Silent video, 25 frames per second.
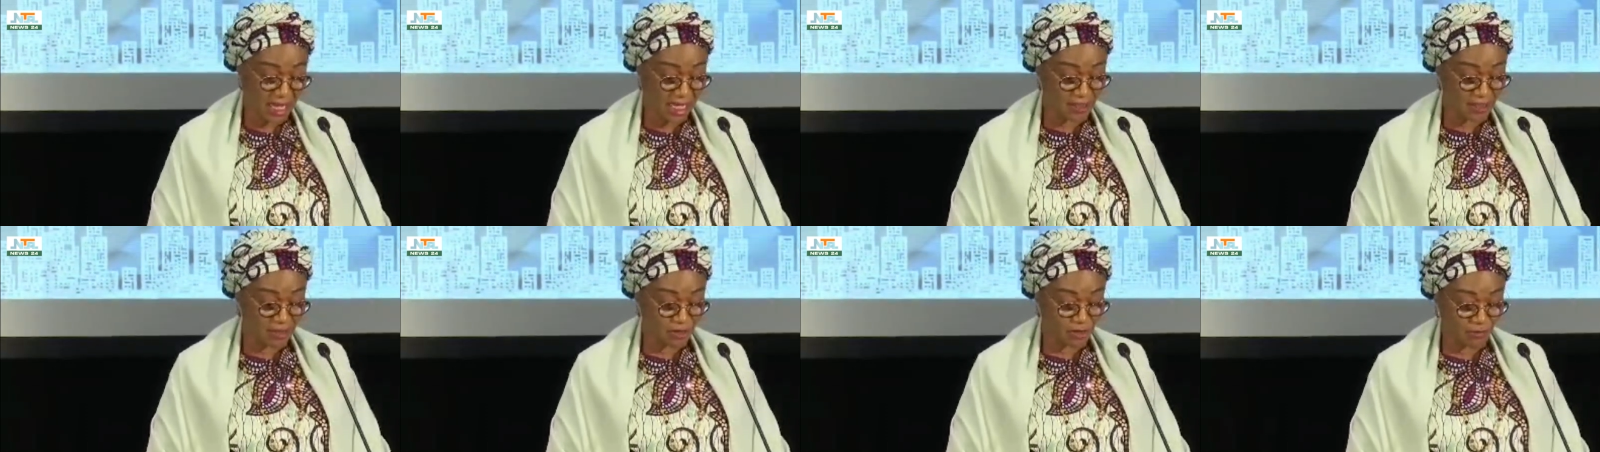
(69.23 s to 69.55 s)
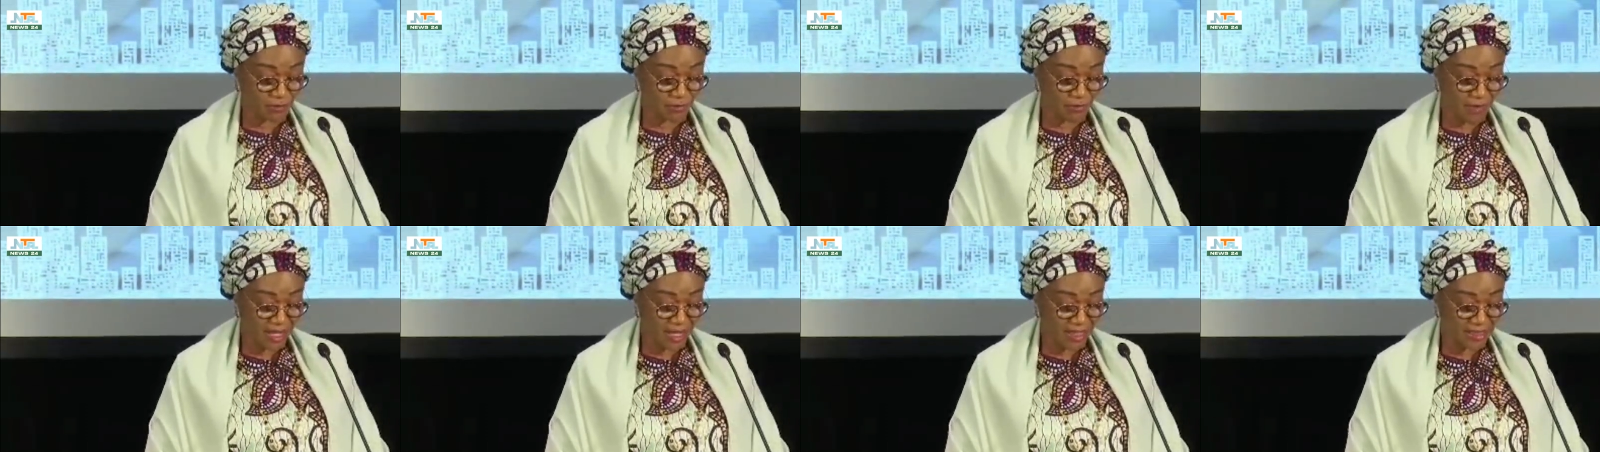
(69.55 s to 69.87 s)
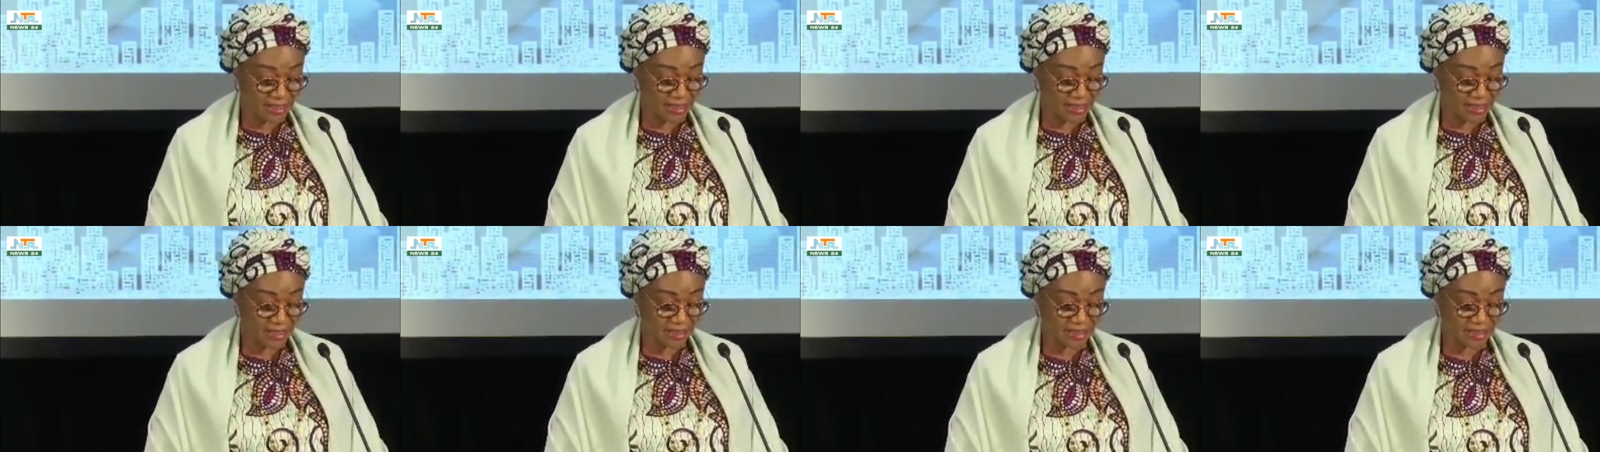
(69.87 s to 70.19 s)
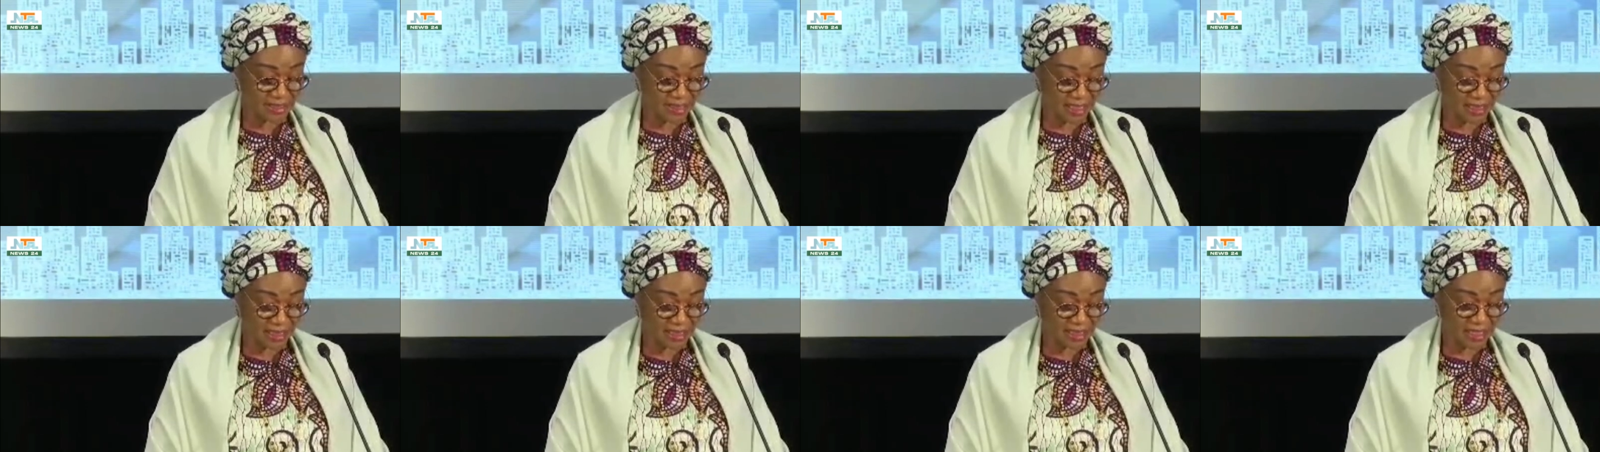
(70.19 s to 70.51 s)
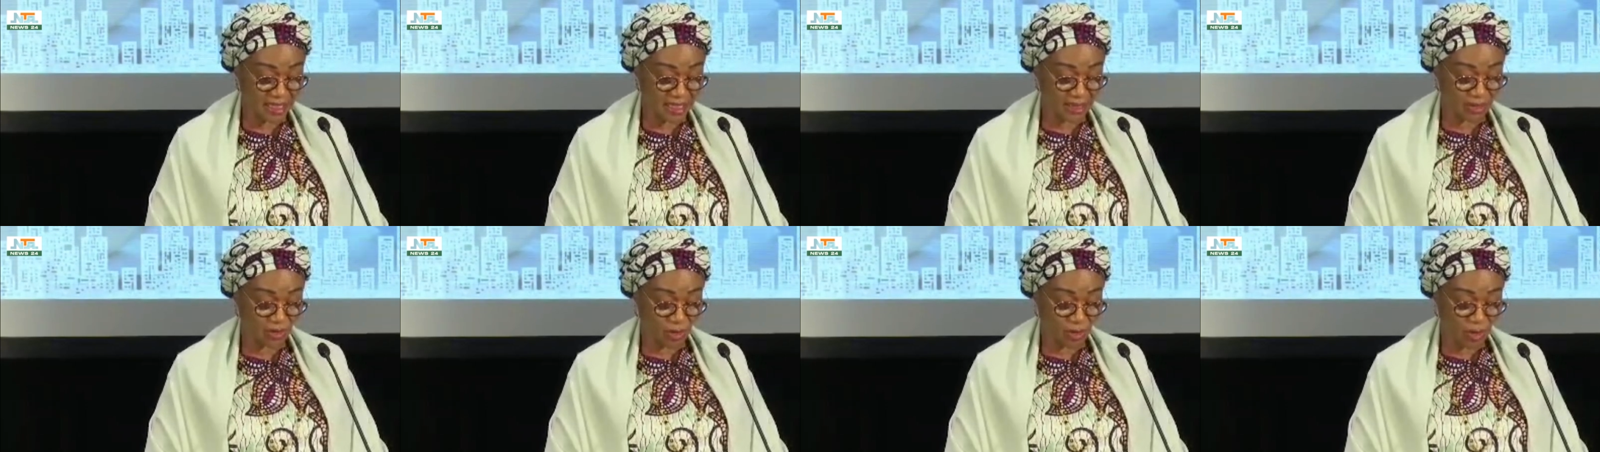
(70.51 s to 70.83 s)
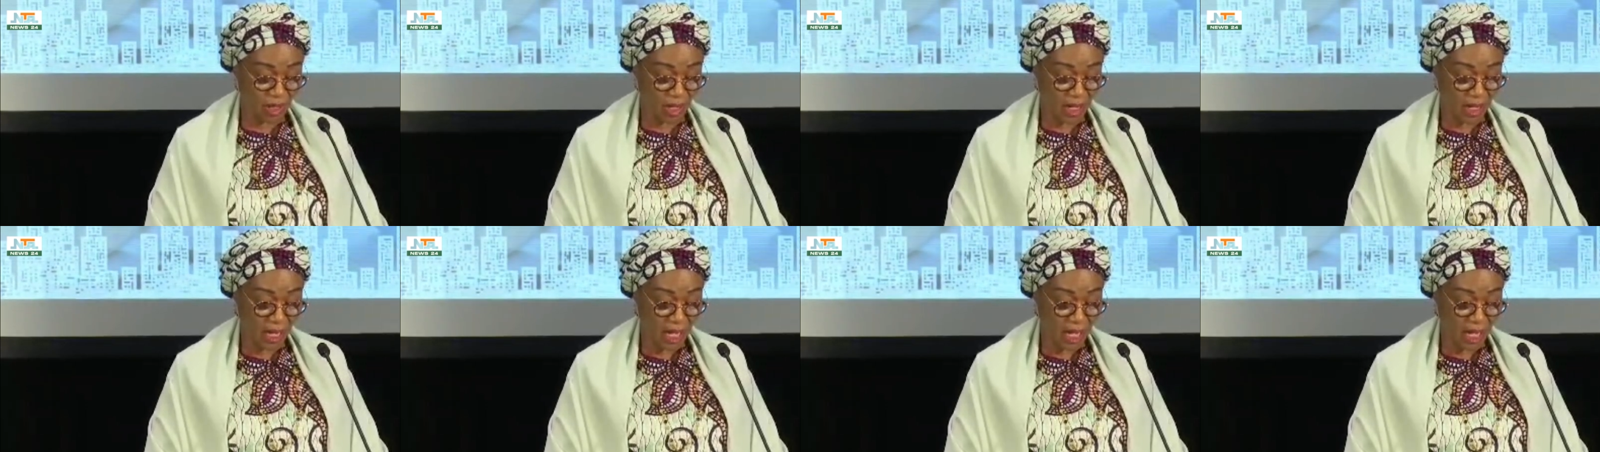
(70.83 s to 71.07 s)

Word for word: and new vaccines that can